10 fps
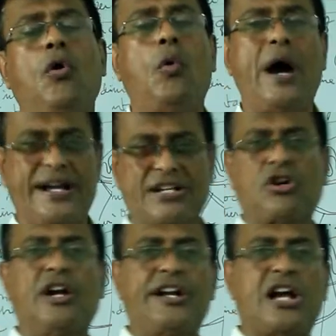Why it is
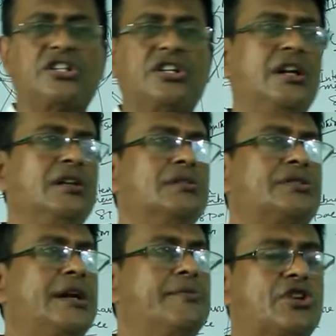called reductional
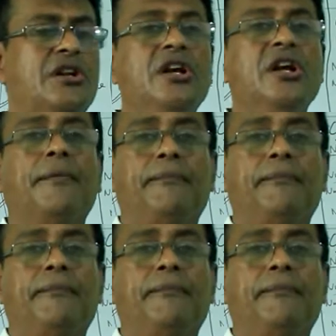cell division?